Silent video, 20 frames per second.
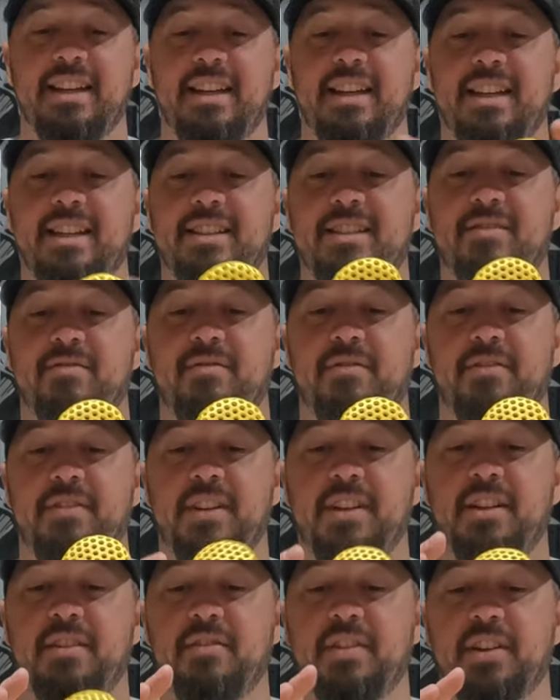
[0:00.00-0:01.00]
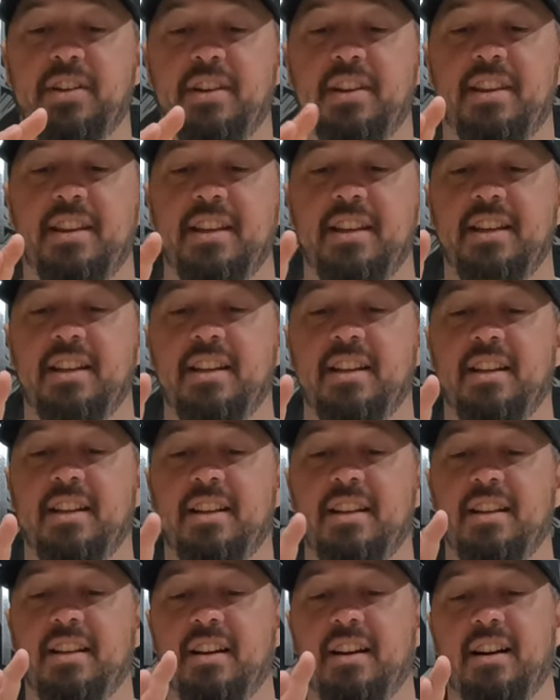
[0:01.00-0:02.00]
It's very, very thin.
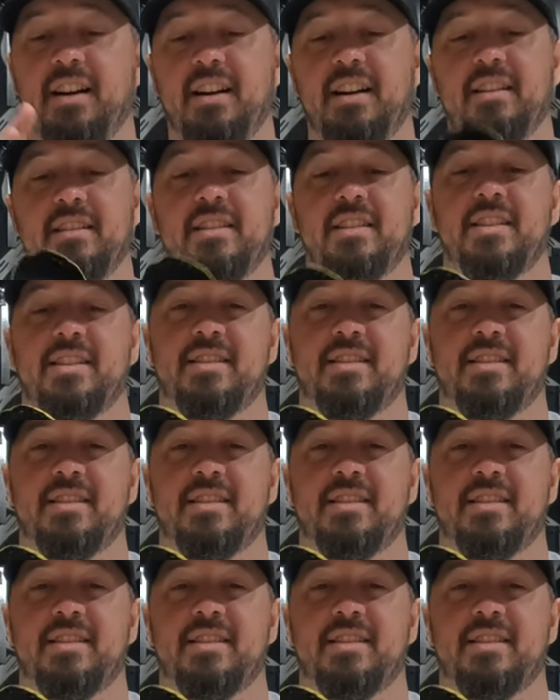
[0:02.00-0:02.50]
I'll